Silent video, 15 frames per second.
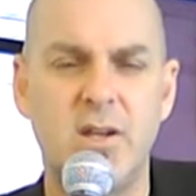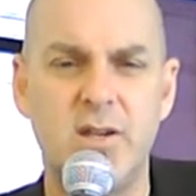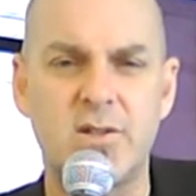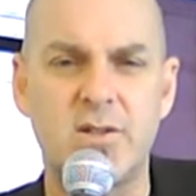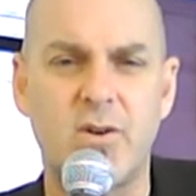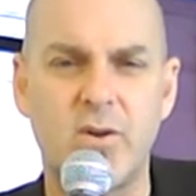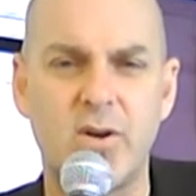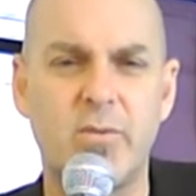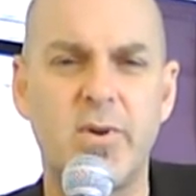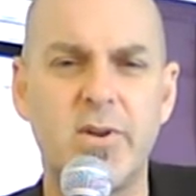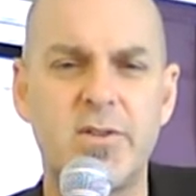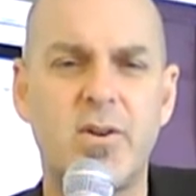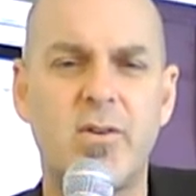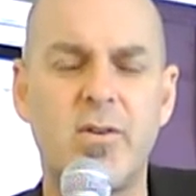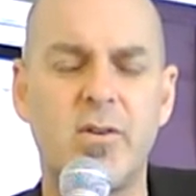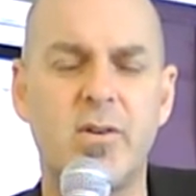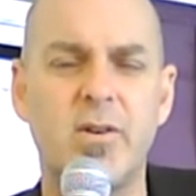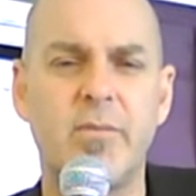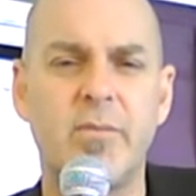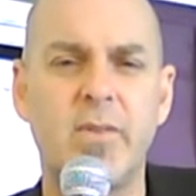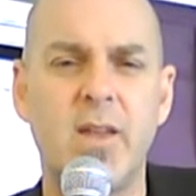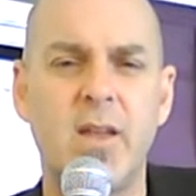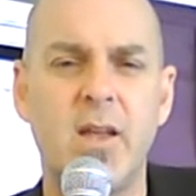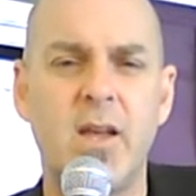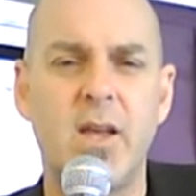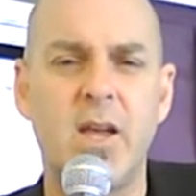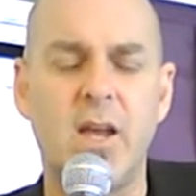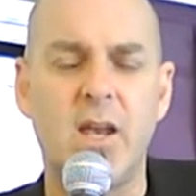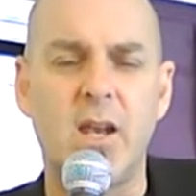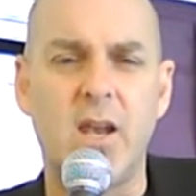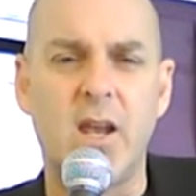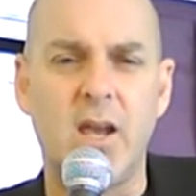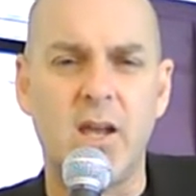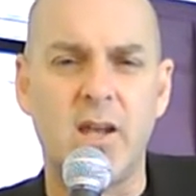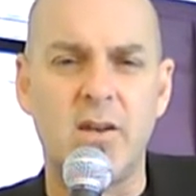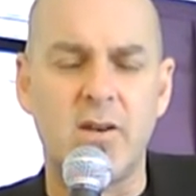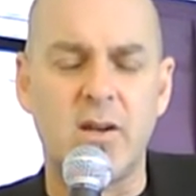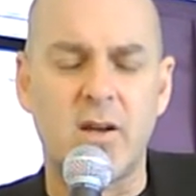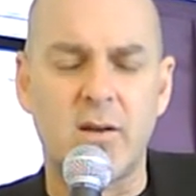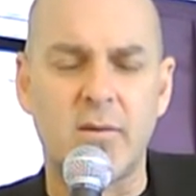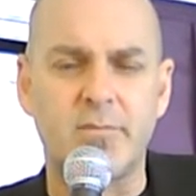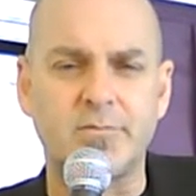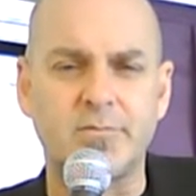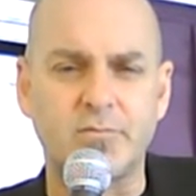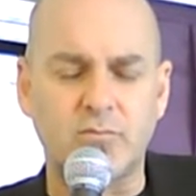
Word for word: He's going to return. And, and, uh,